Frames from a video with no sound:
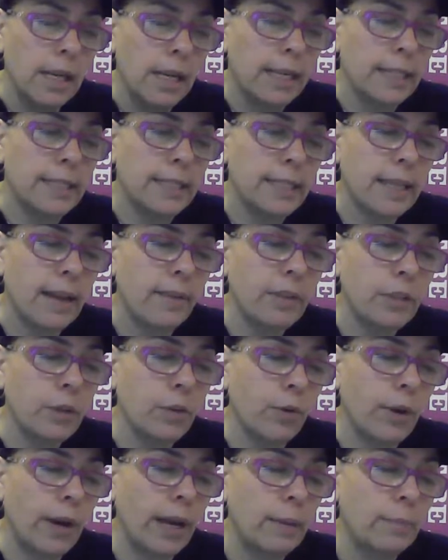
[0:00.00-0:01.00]
In seventh
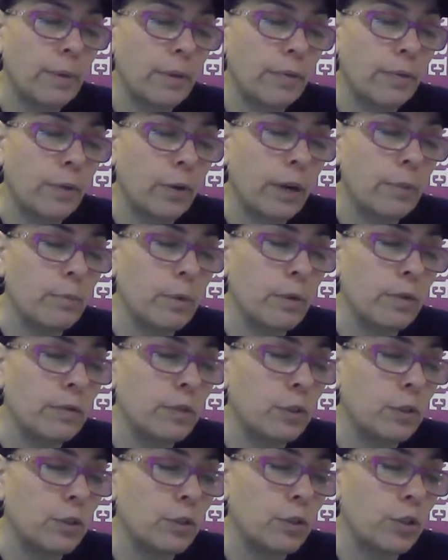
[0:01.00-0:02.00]
grade, before I moved
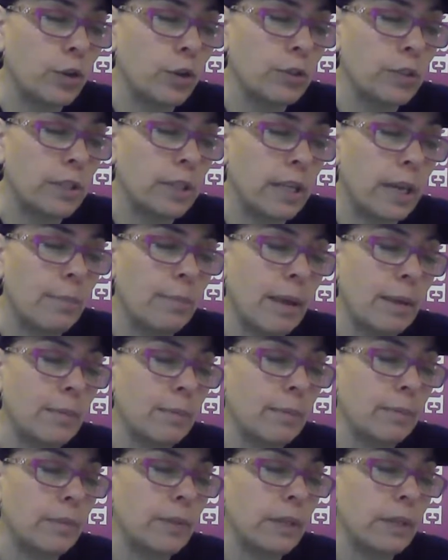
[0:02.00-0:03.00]
to New Jersey, I
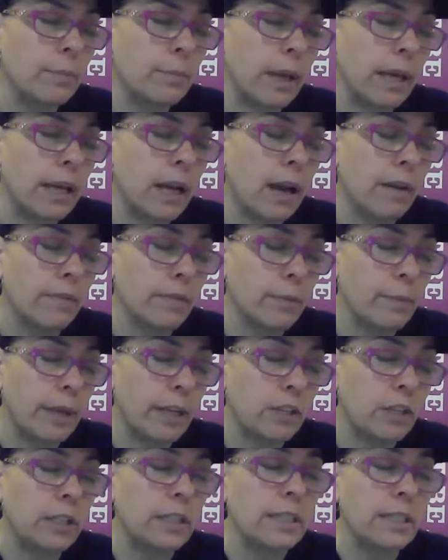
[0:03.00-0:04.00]
made my
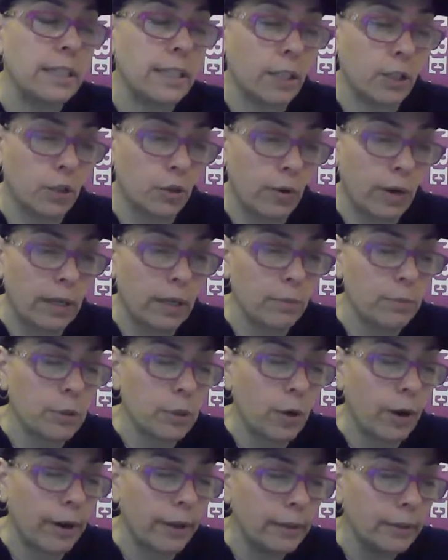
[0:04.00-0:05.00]
confirmation. In sixth grade, I'm
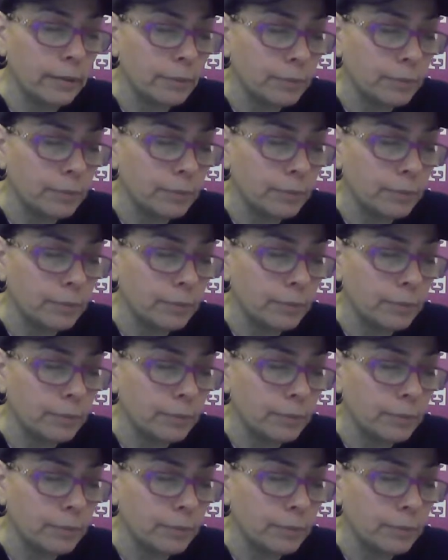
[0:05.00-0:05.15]
sorry.